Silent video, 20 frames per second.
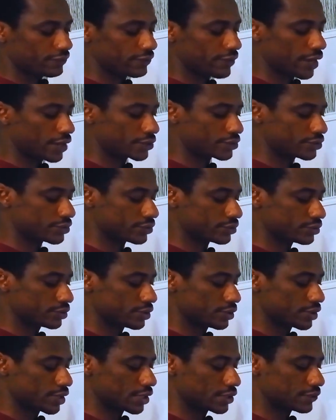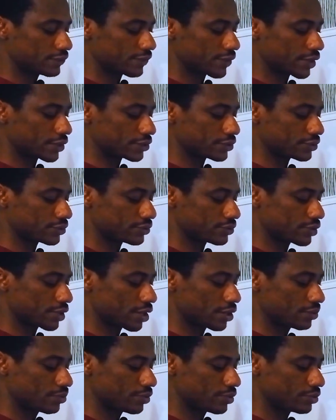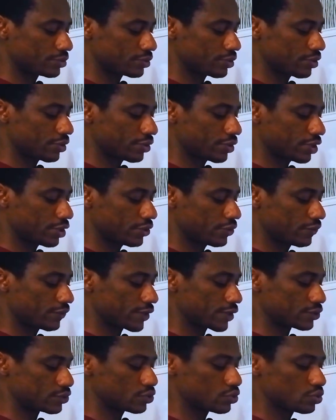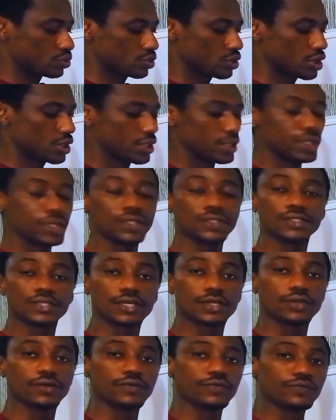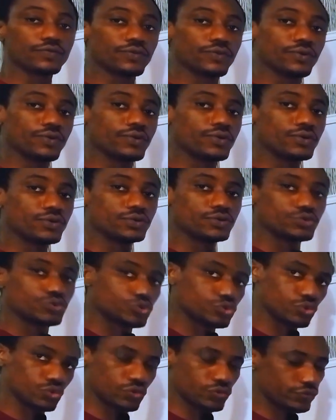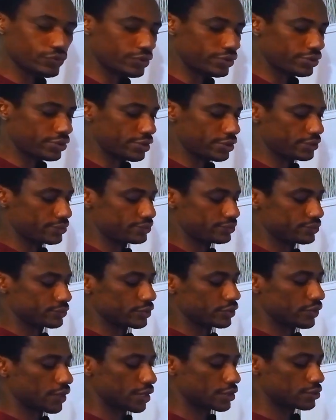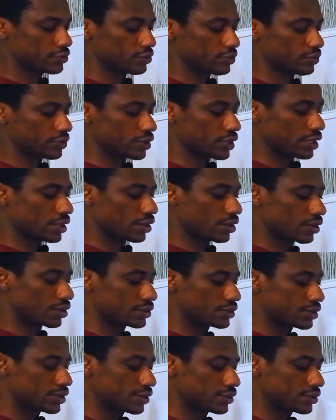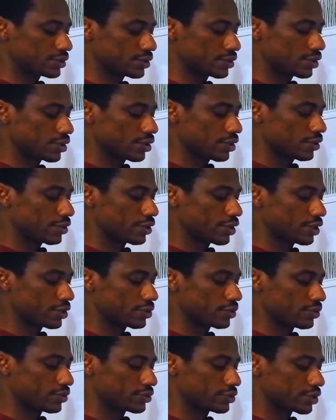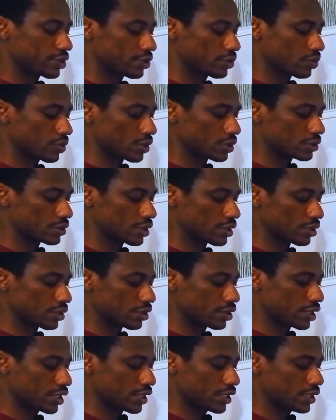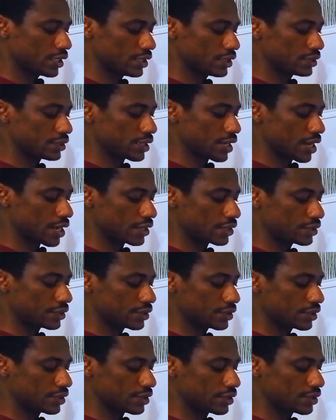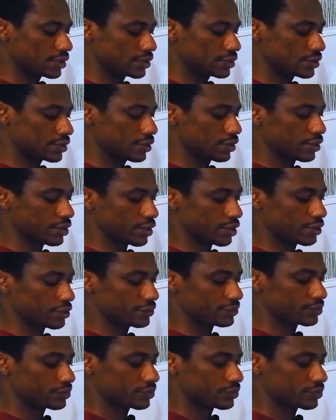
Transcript: fraction, the next fraction. So that will be 3 over 2 instead of 2 over 3. All right, so we can cut this. 3 goes here 1, and 3 in 9 is 3.